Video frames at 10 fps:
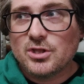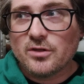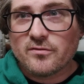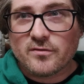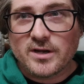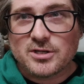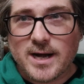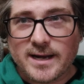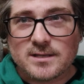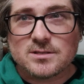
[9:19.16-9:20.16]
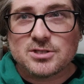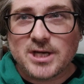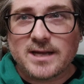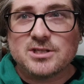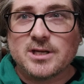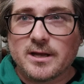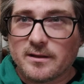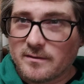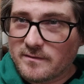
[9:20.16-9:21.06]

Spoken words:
the 3 dragons, the Jackie Chan,